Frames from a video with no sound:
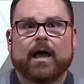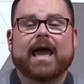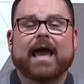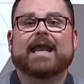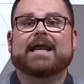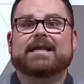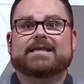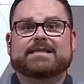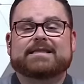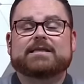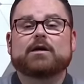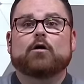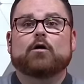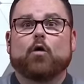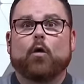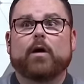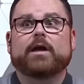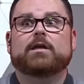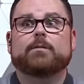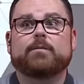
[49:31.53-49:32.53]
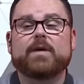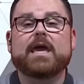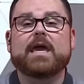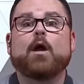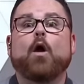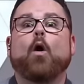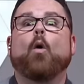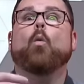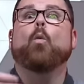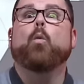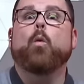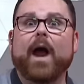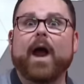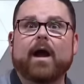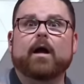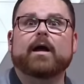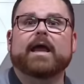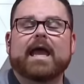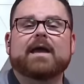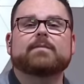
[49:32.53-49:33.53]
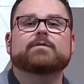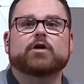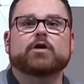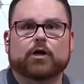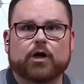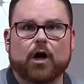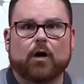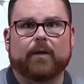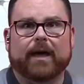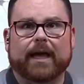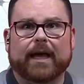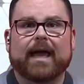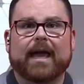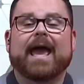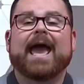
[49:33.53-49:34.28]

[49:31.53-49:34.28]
And it's still going to be where games are going.